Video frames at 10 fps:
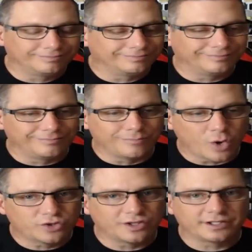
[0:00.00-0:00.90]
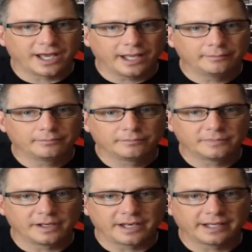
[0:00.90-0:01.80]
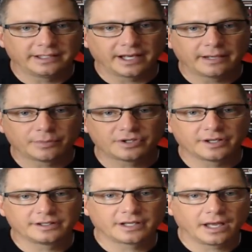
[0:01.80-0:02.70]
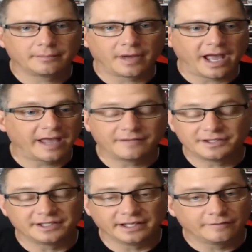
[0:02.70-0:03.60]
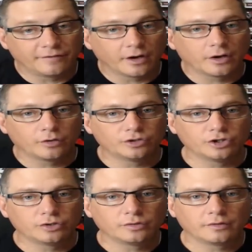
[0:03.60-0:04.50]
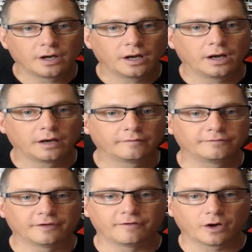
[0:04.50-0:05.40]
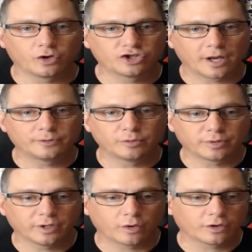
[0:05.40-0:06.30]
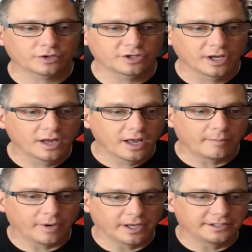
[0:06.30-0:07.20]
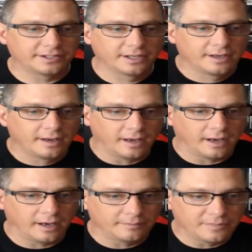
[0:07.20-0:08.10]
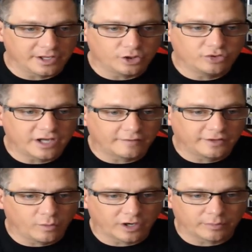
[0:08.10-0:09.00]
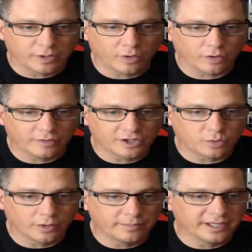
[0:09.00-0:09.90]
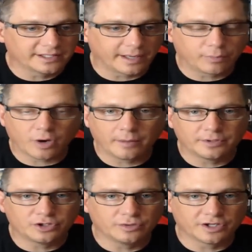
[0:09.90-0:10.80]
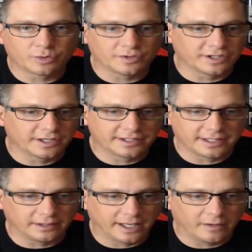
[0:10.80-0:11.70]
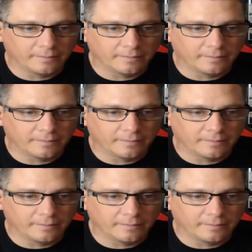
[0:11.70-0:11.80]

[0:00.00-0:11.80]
Most of the time, 99% of the time, I haven't seen Funko do uh, the Funko shop do pre-orders, but um, you definitely want to pre-order this one because I promise you this one's going to sell out.